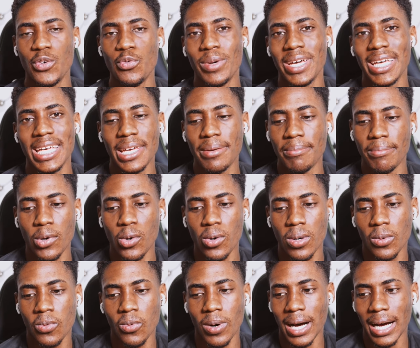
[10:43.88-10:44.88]
you're making
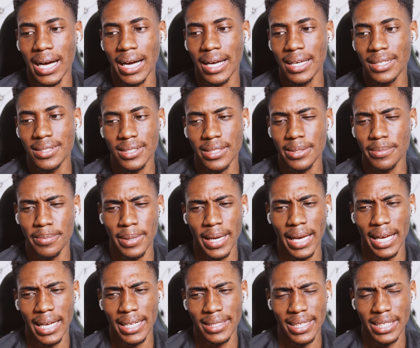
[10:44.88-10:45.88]
more, why is it
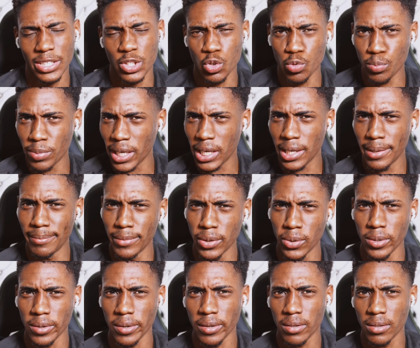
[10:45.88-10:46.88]
bad that you pay
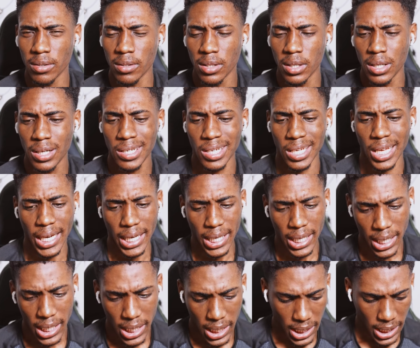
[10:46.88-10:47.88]
more?
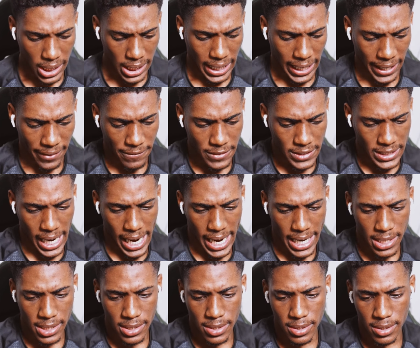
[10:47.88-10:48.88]
Like, if
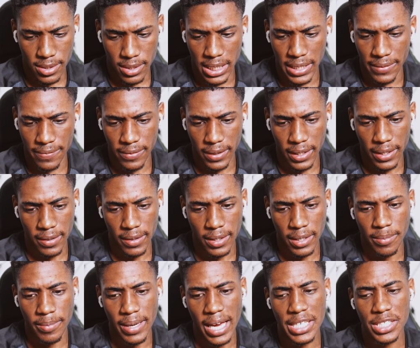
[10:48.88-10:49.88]
tax, if uh,
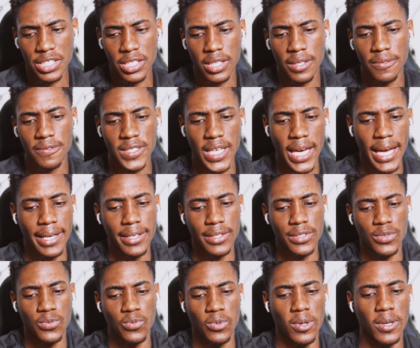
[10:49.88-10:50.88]
imagine if
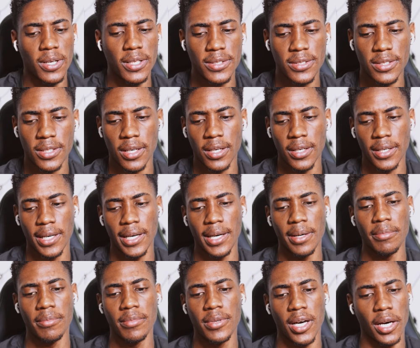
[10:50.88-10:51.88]
tax was
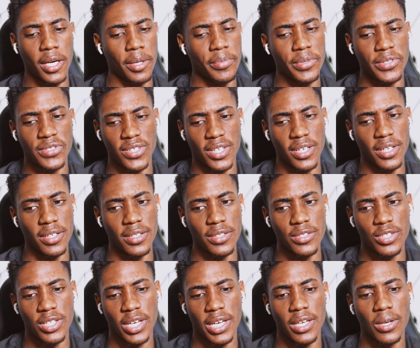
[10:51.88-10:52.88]
uh, not a
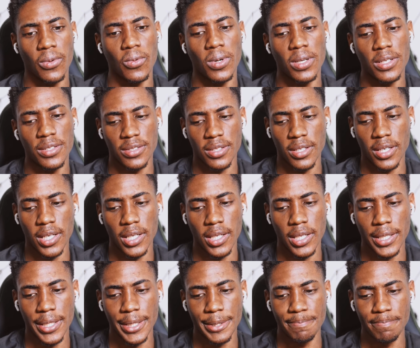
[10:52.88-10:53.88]
percentage and it was
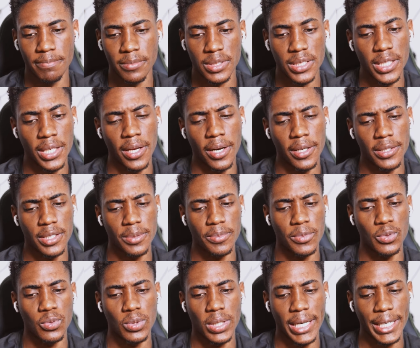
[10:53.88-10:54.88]
uh,
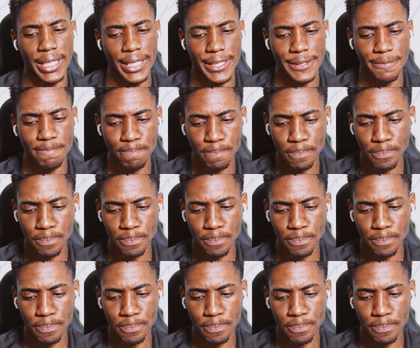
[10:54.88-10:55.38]
deductible, like,